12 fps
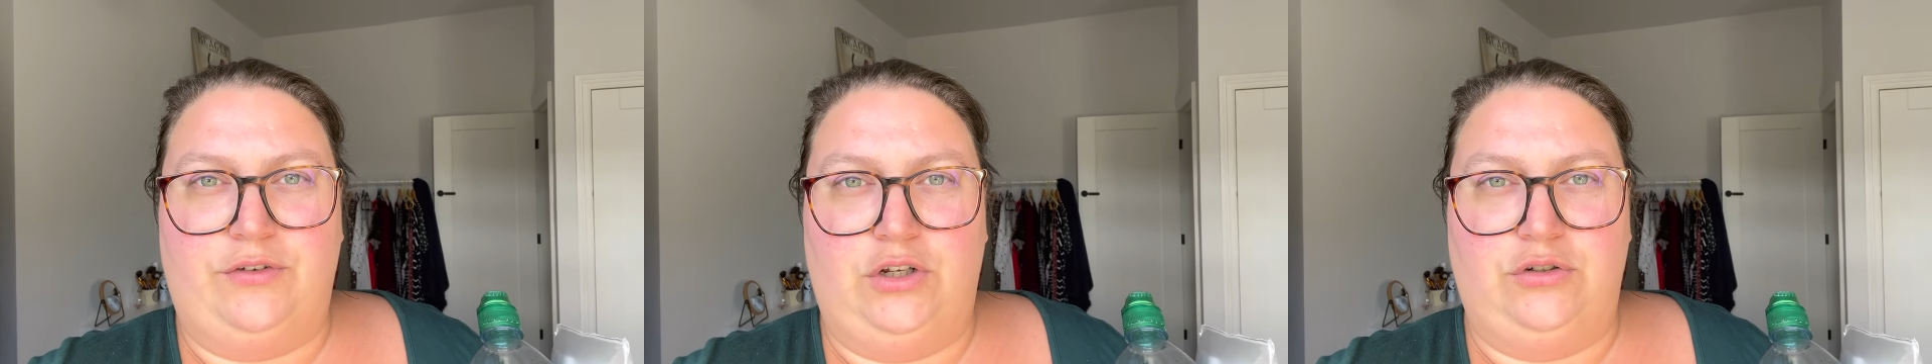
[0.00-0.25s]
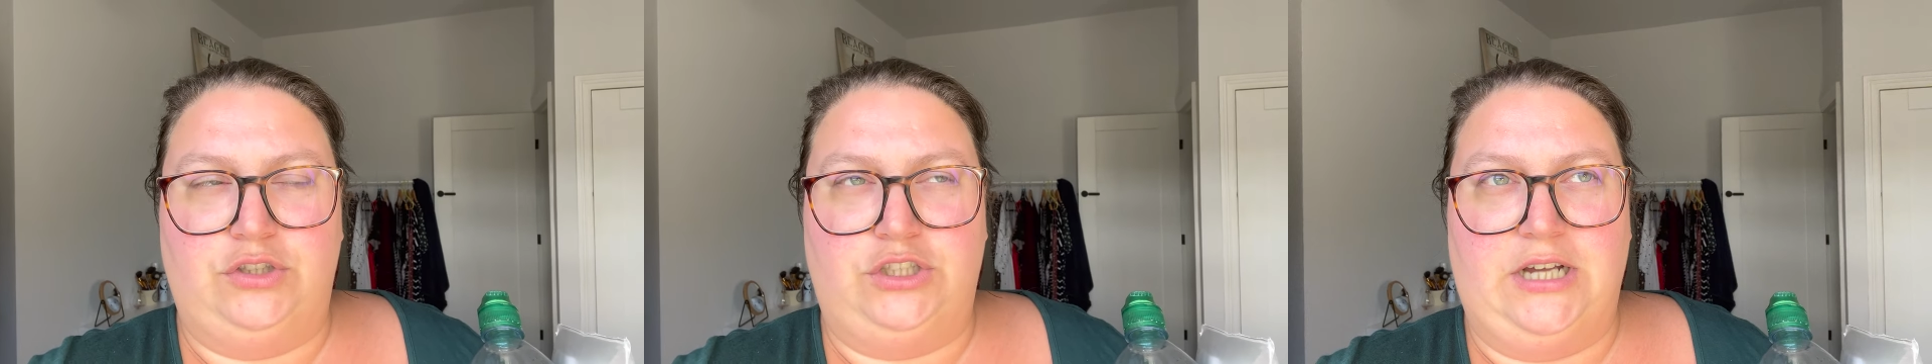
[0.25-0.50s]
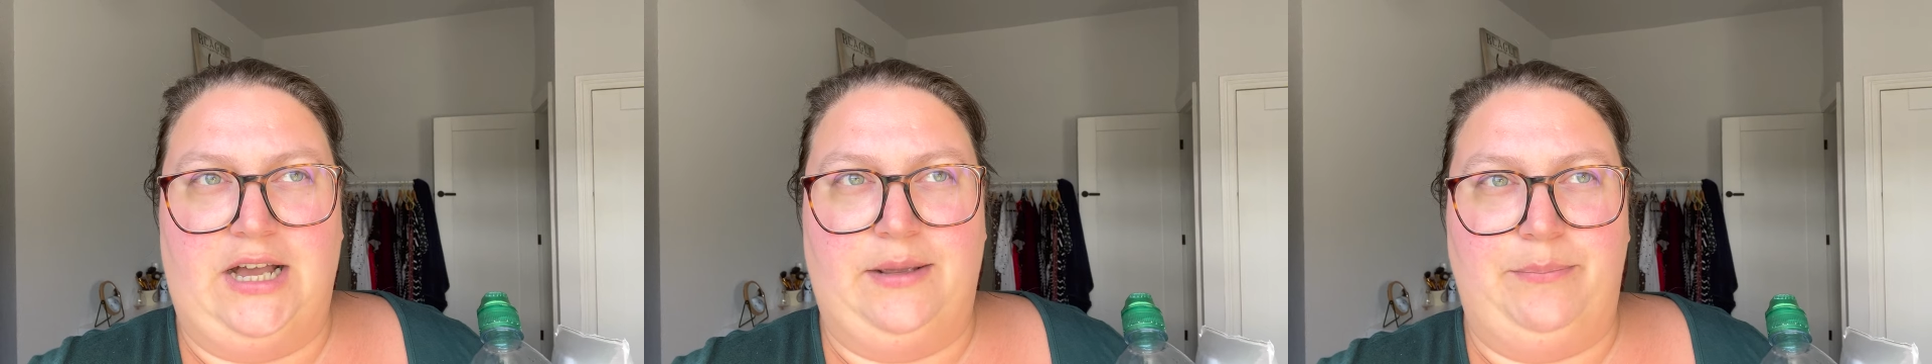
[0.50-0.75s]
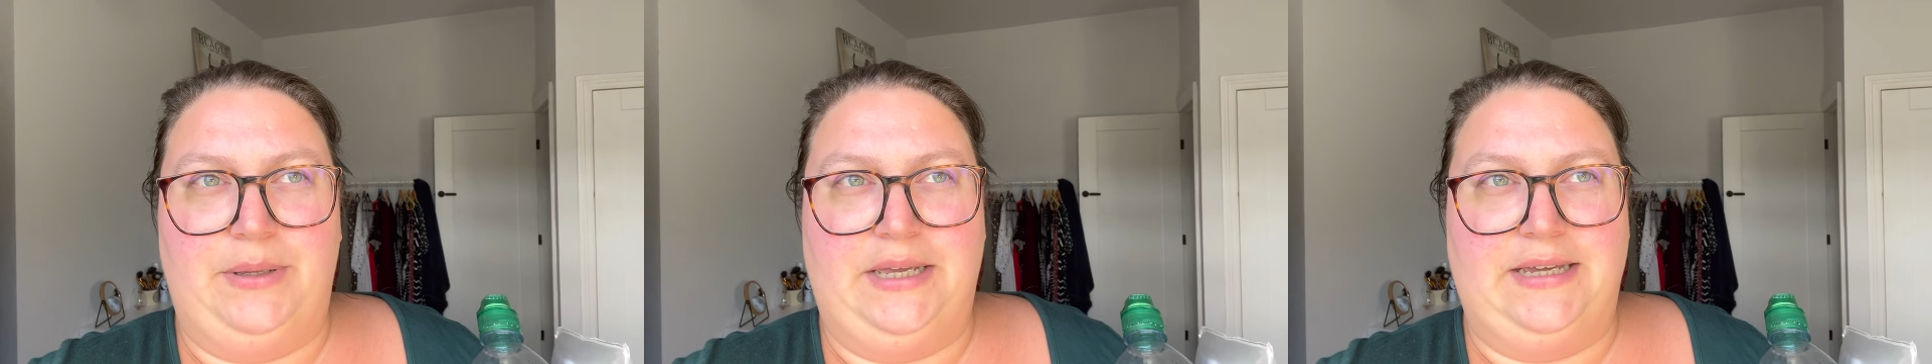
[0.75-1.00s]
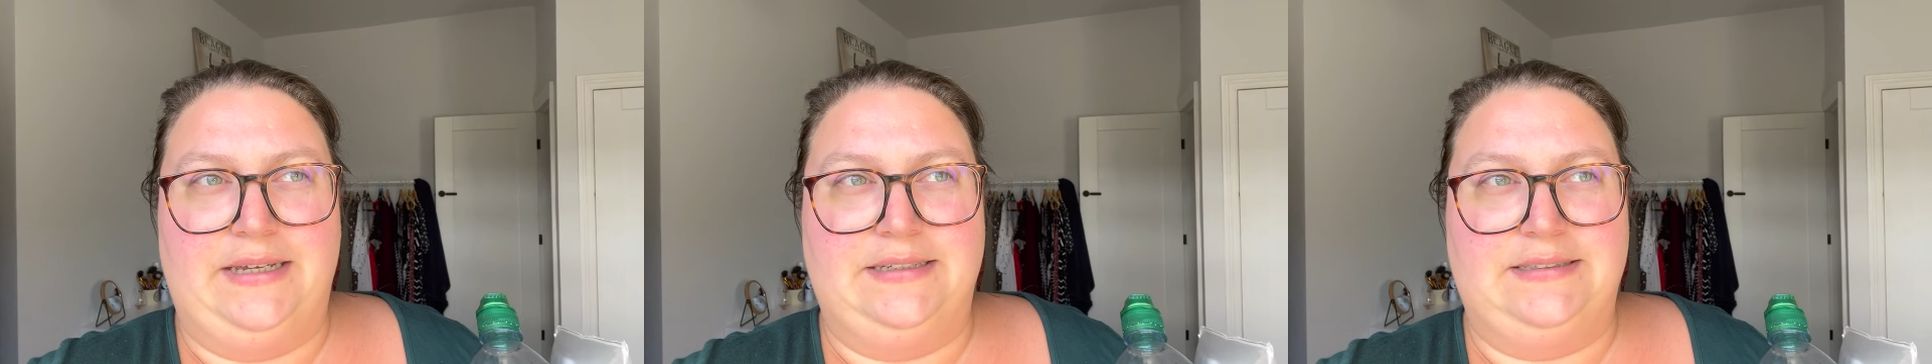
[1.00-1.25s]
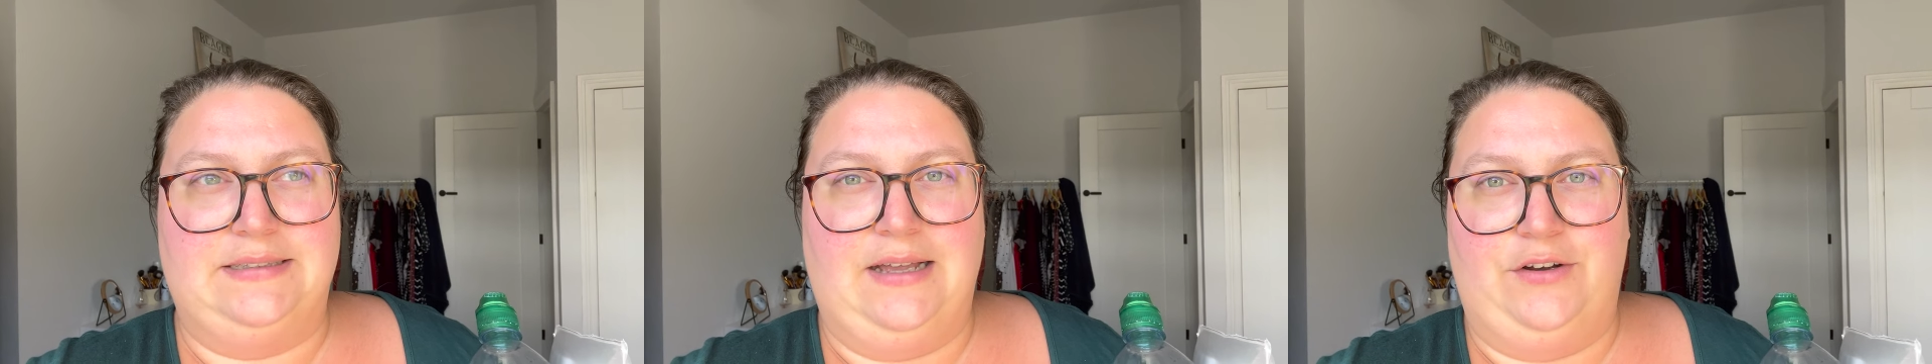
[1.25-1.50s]
lunchtime
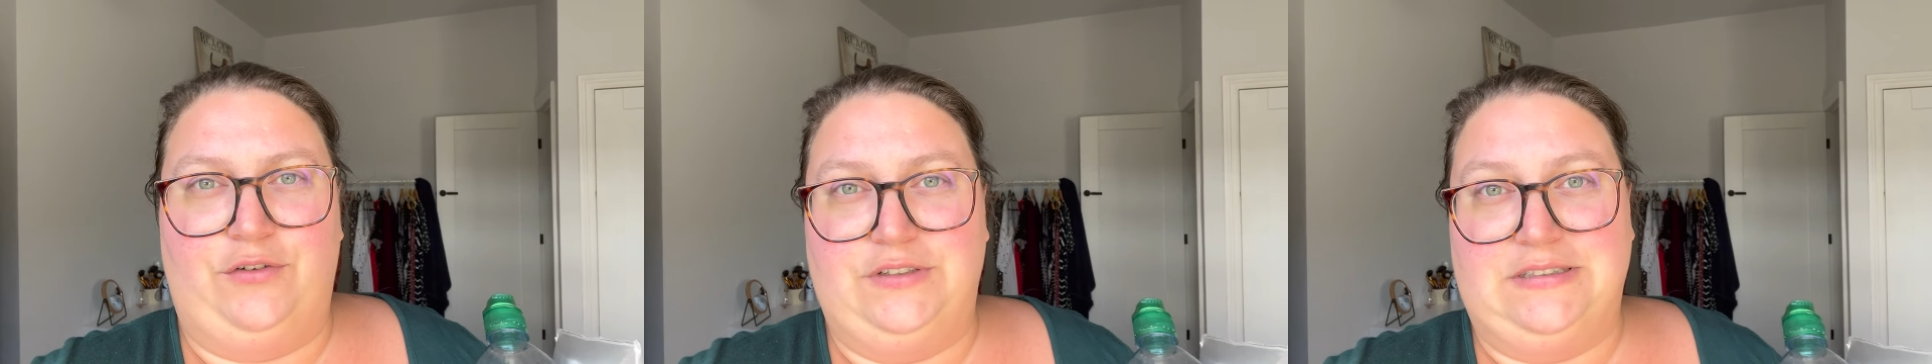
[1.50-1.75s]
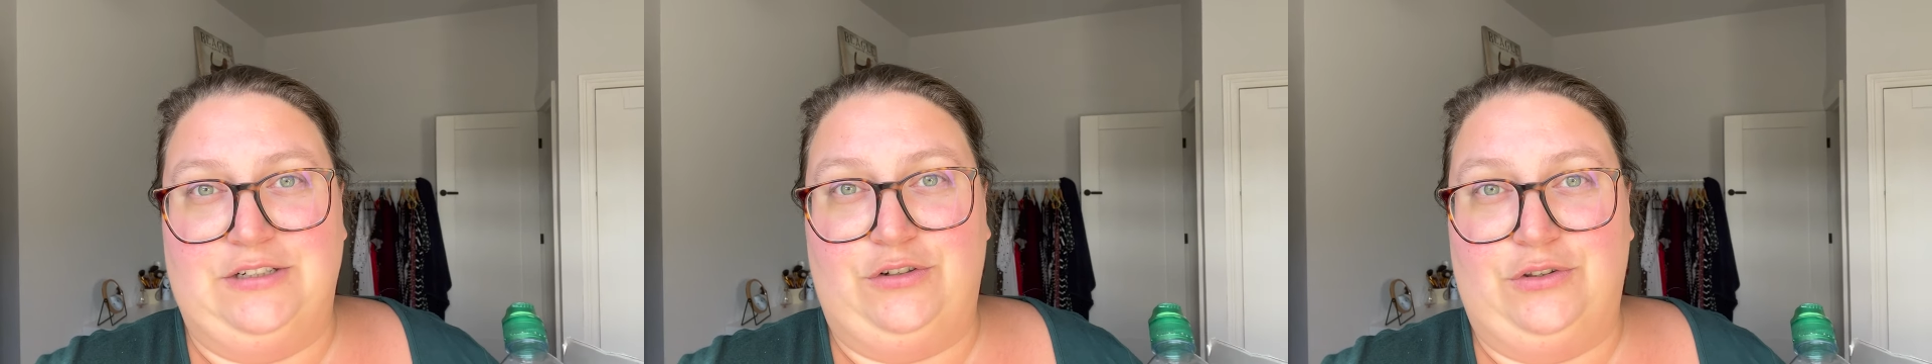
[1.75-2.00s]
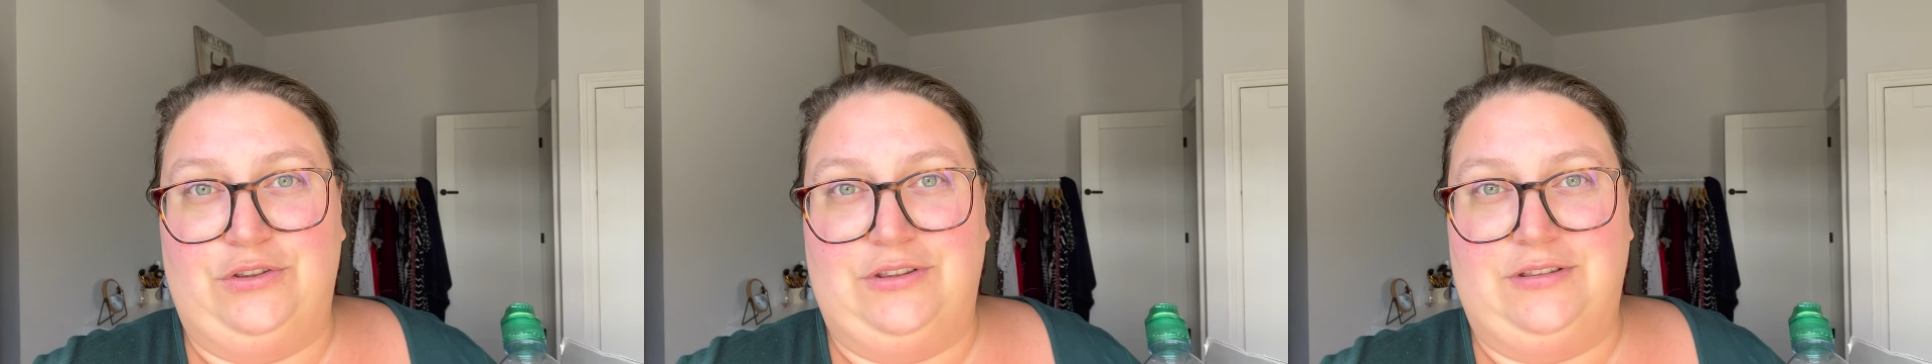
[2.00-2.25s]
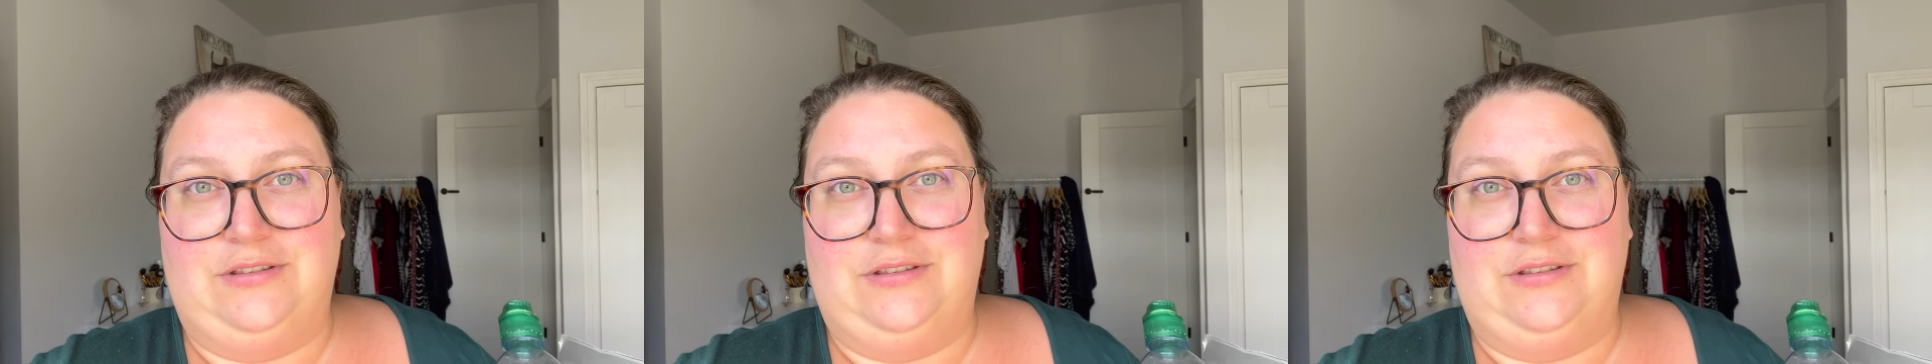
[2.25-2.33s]
because I'd obviously done